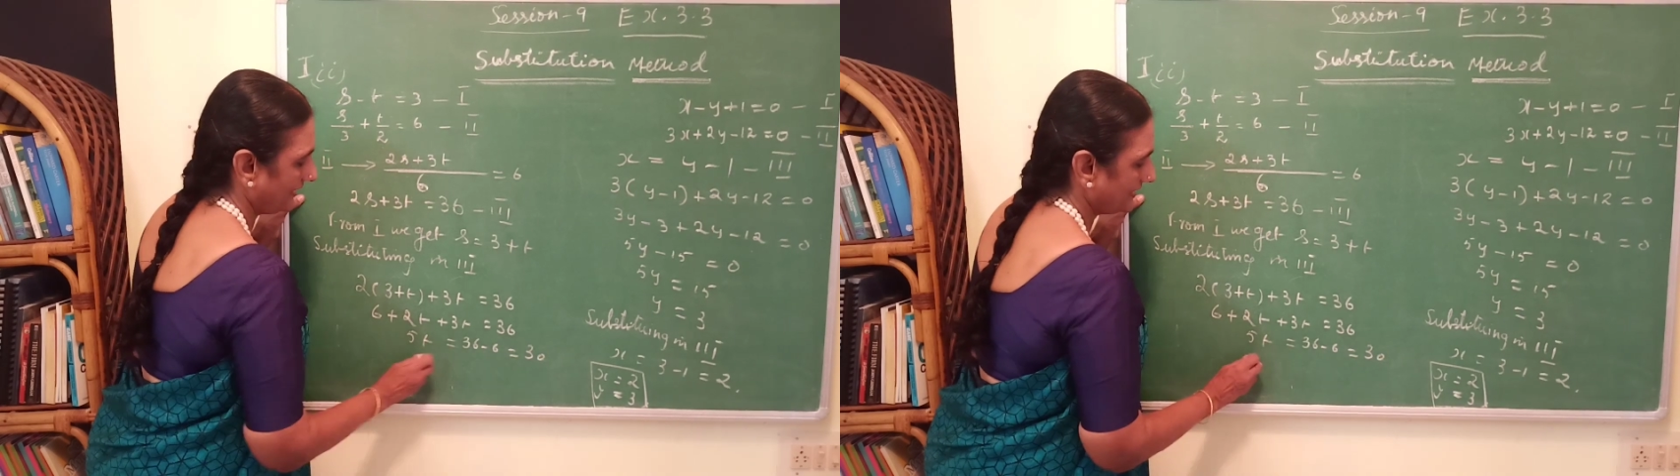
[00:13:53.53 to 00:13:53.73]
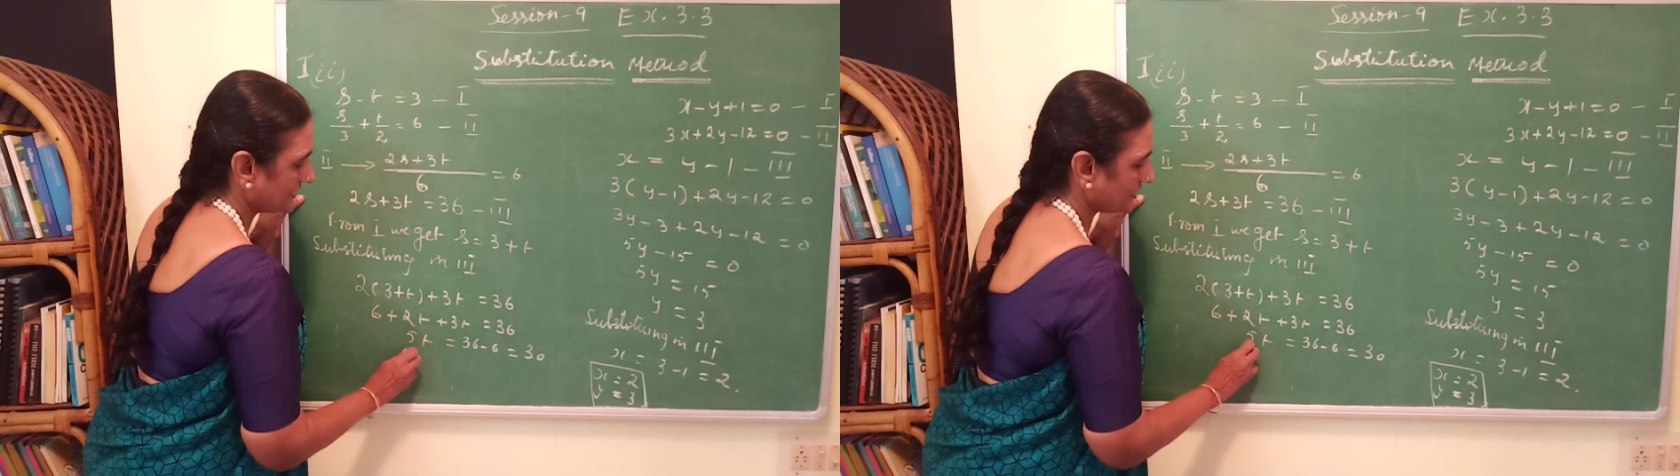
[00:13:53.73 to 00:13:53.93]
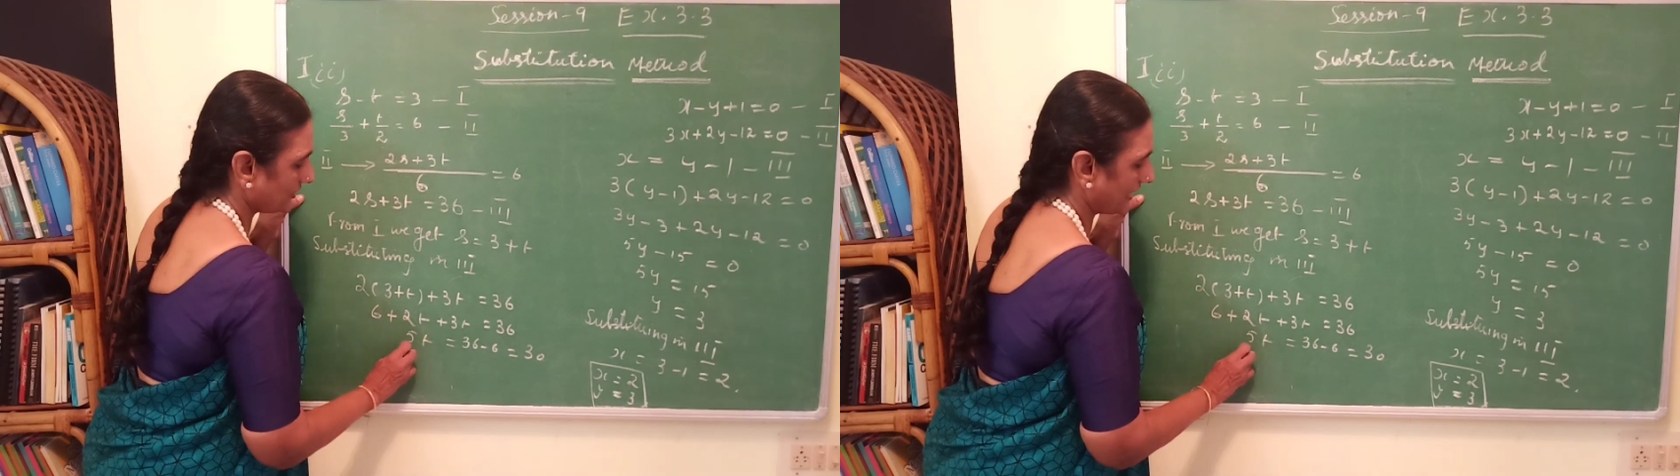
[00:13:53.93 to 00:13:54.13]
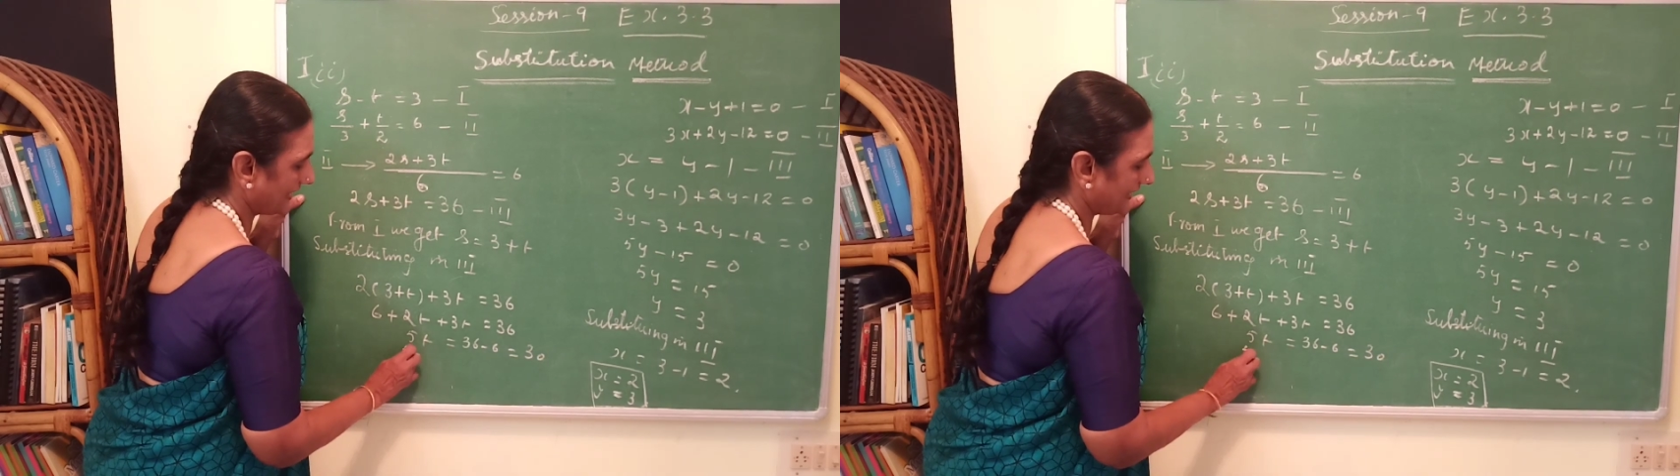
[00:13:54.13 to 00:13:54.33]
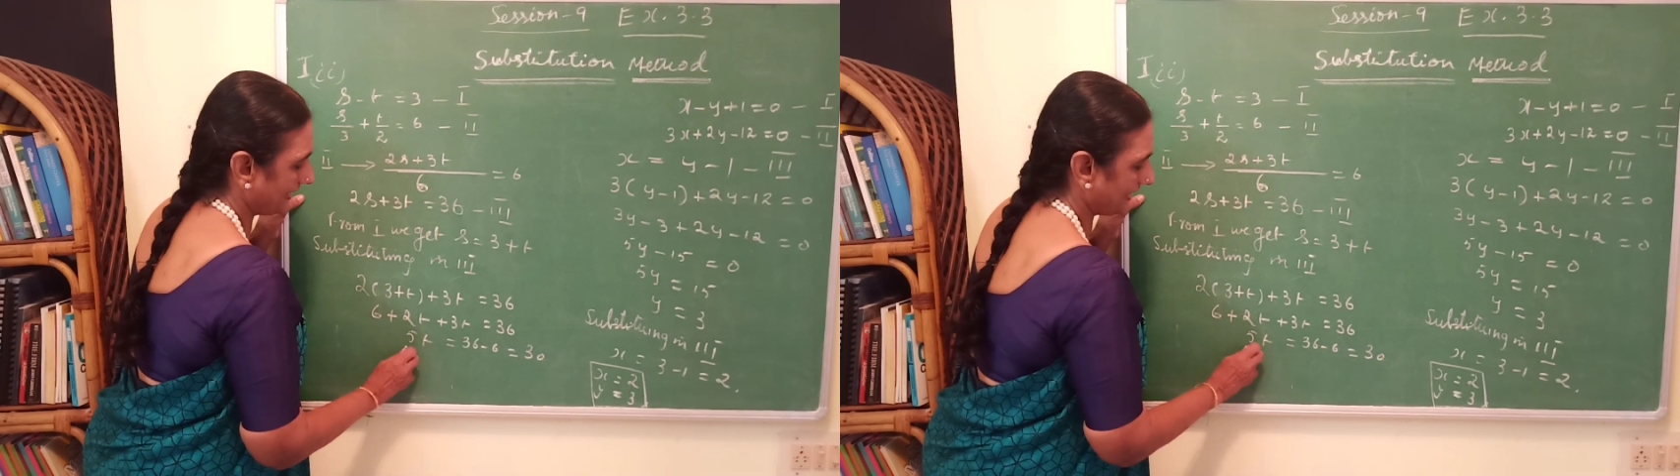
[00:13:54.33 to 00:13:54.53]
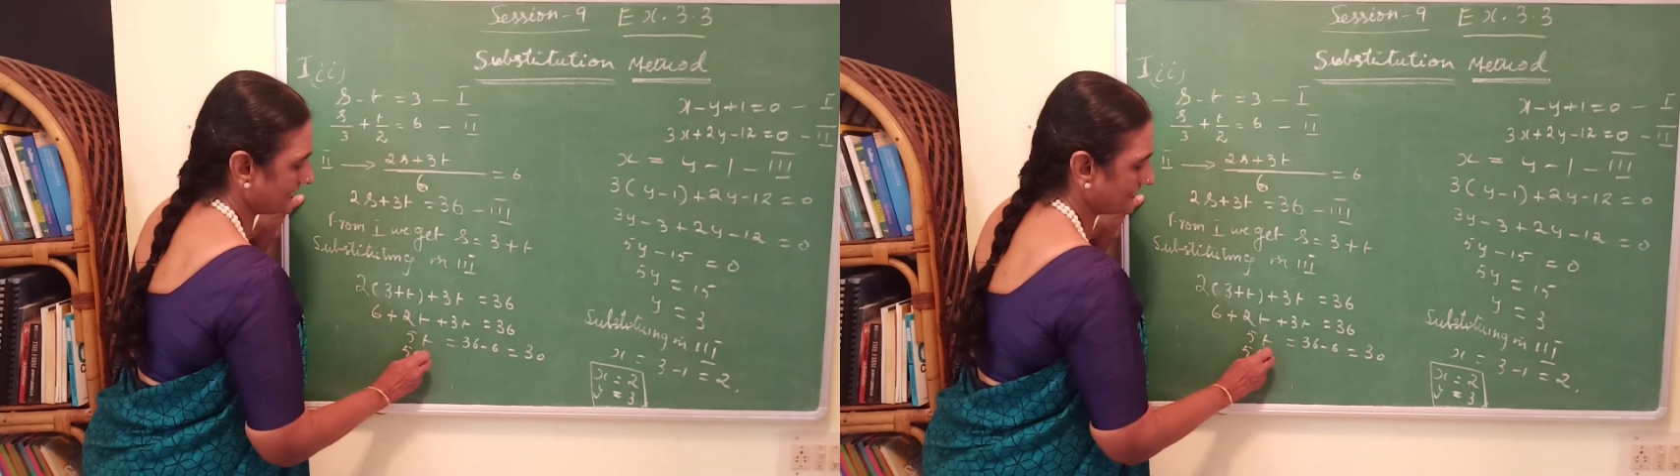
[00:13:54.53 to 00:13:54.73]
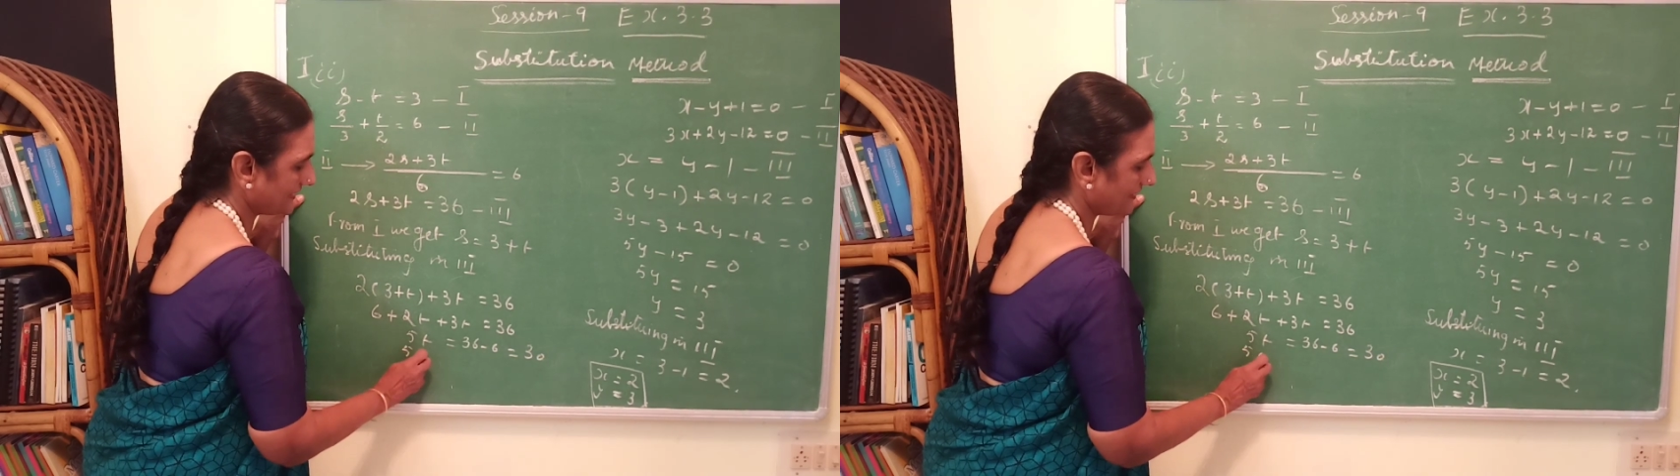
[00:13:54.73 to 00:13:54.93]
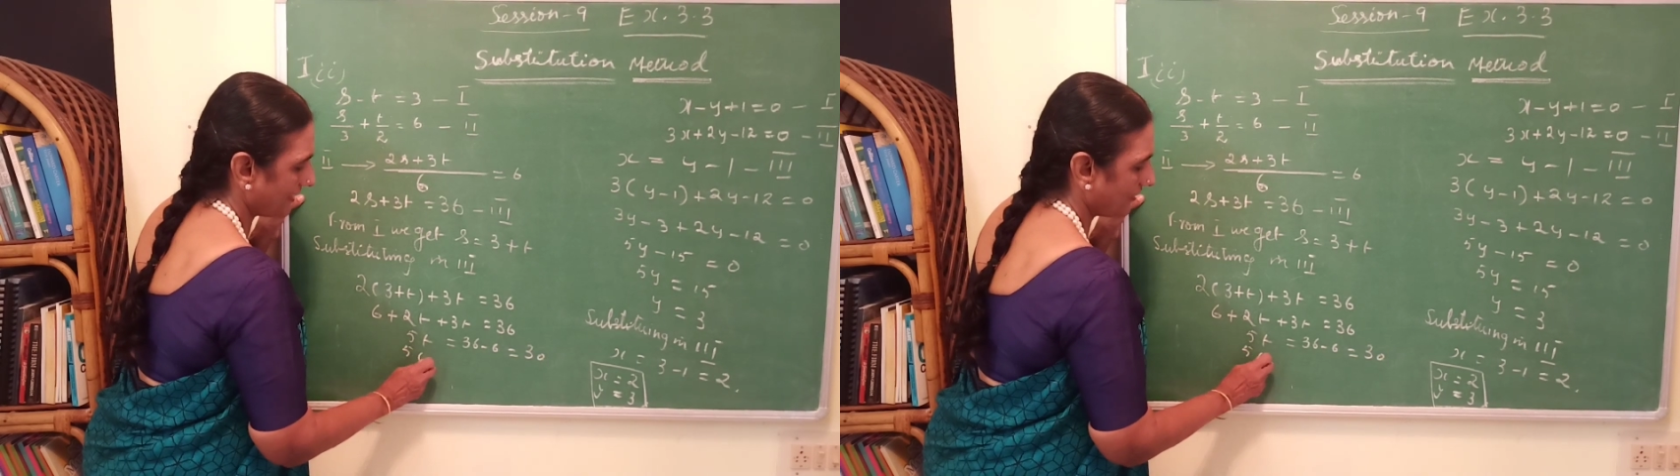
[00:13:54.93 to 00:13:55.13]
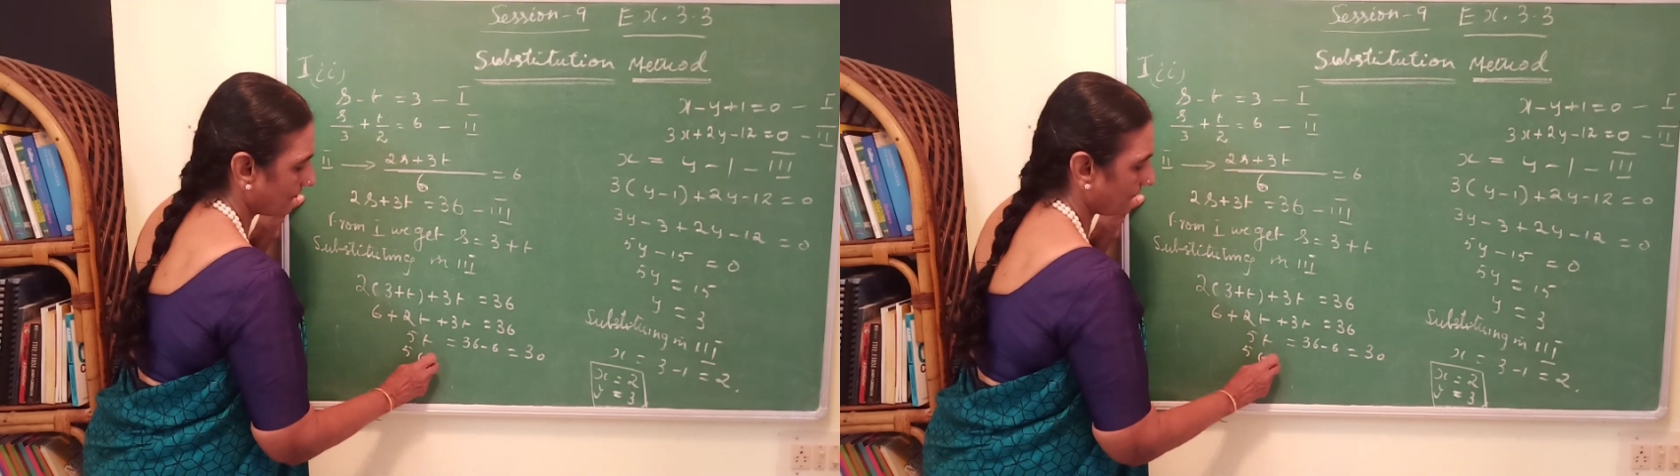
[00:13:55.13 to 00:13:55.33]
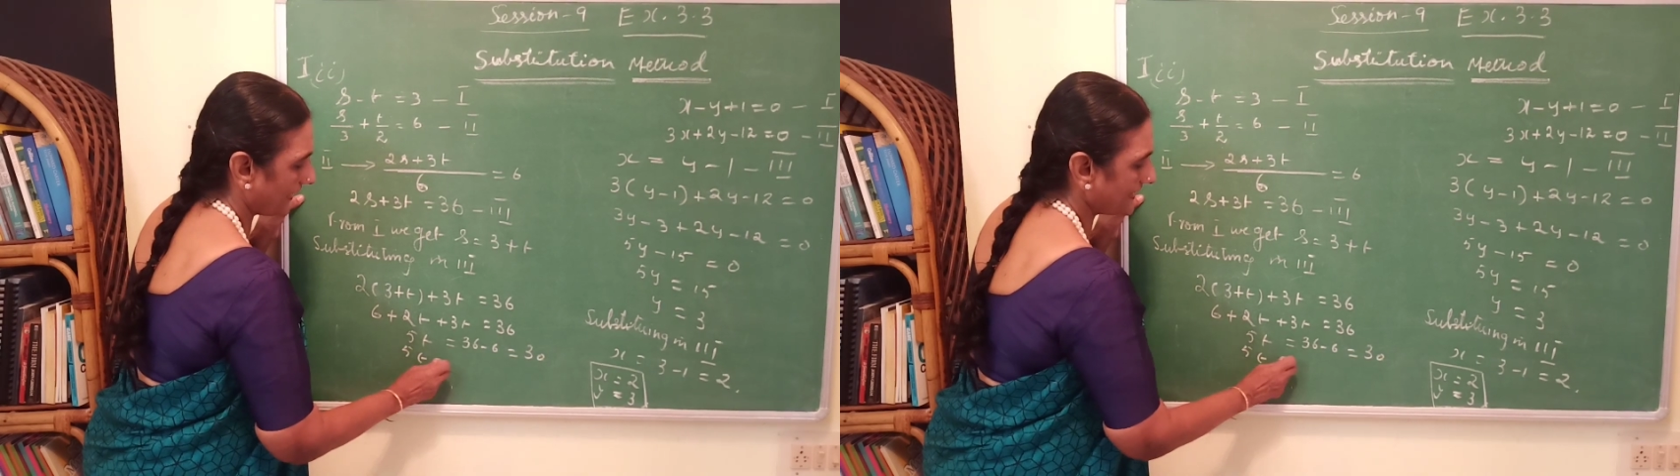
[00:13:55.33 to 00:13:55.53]
So I get
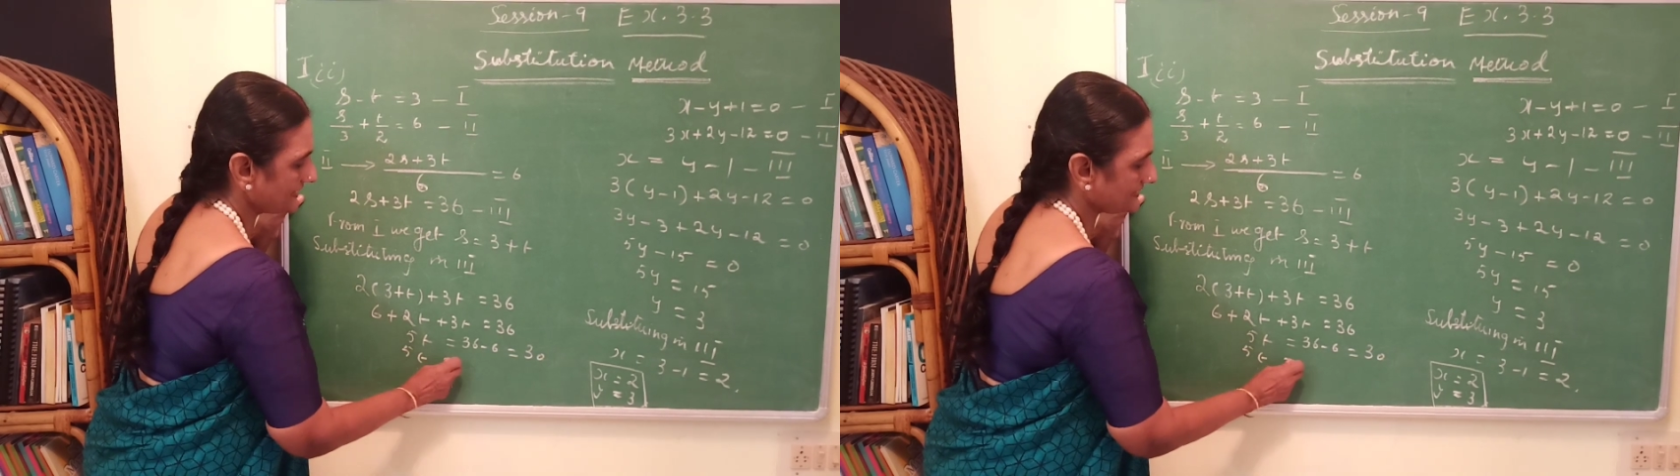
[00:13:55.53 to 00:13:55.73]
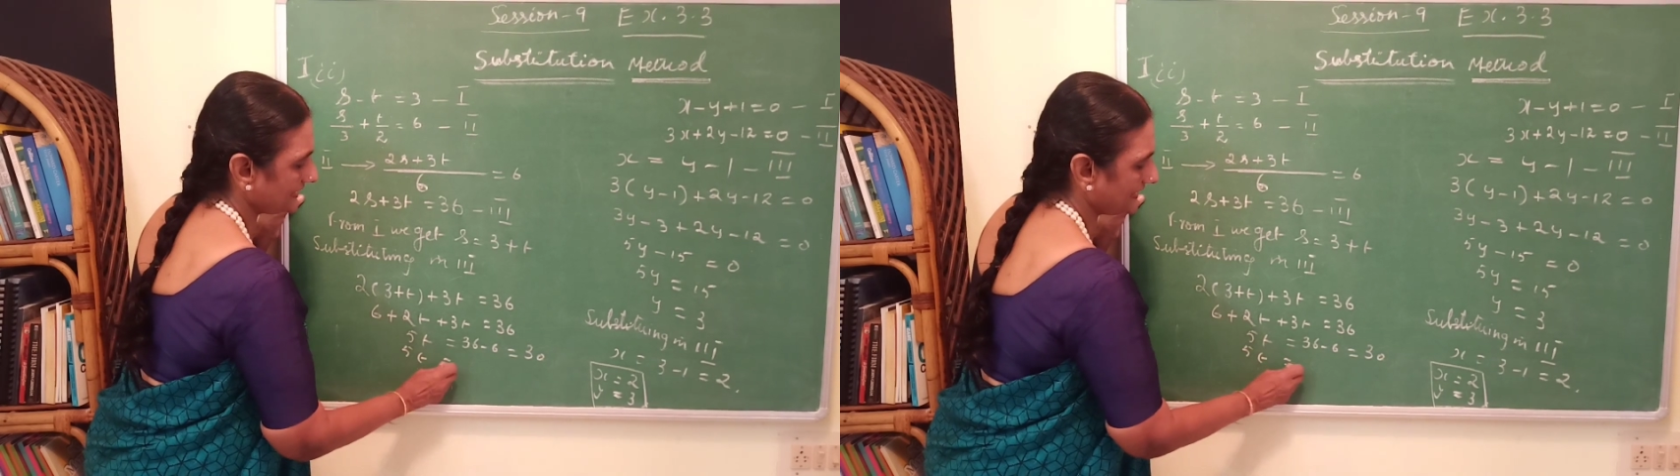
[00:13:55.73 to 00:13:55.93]
5t